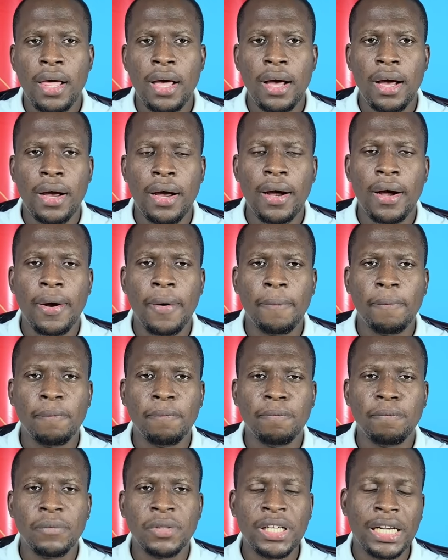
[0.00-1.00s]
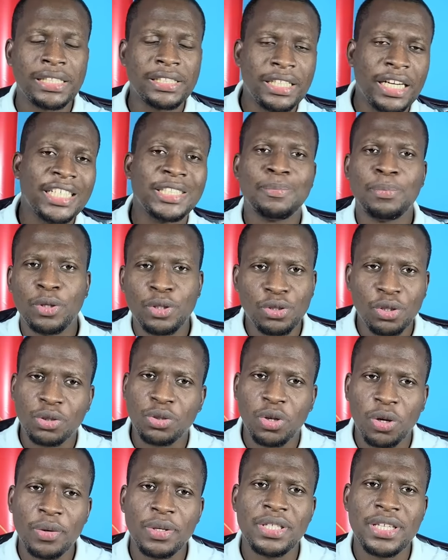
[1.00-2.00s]
National Sports
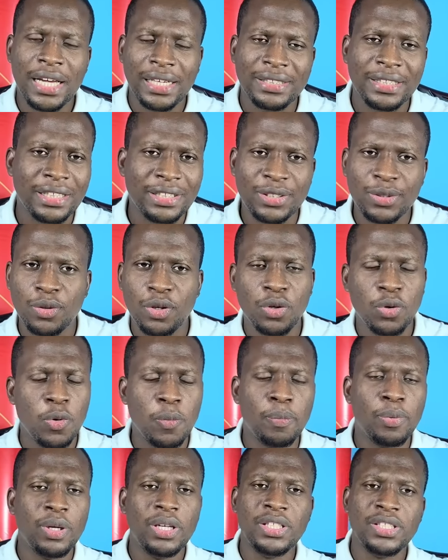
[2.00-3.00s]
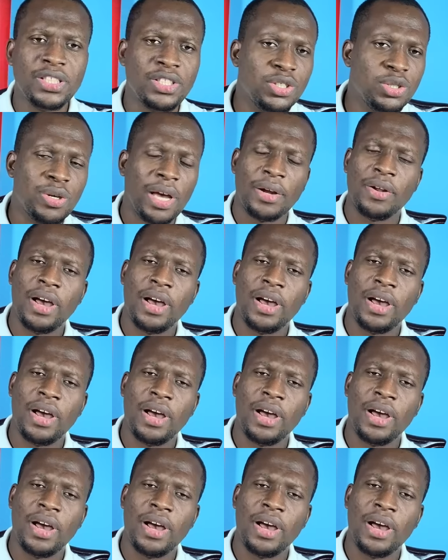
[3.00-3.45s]
Authority as Asante Kotoko police issue.